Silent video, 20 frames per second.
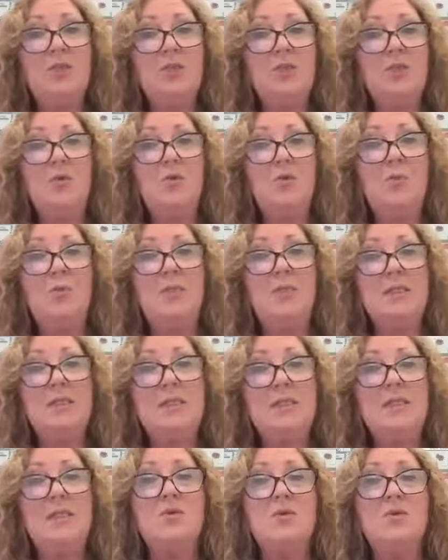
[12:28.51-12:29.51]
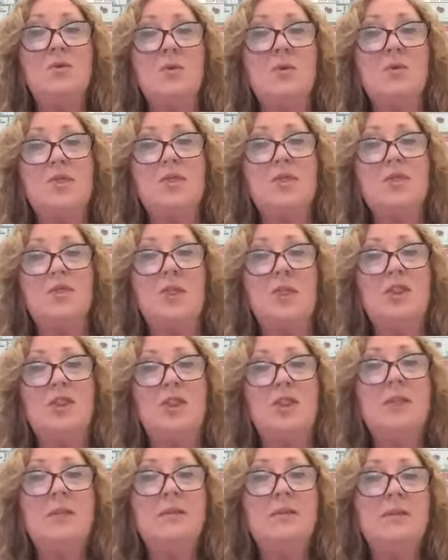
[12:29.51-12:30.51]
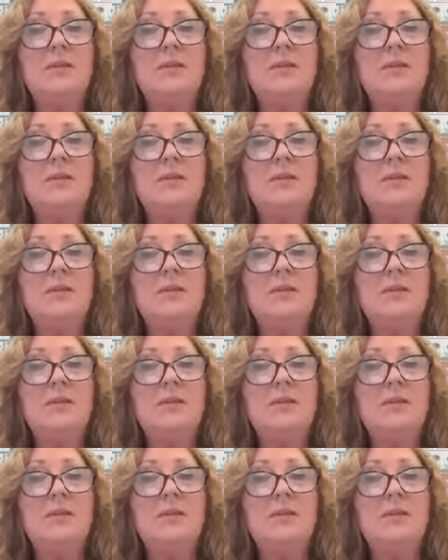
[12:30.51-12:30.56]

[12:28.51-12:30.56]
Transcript: to your business or cost structure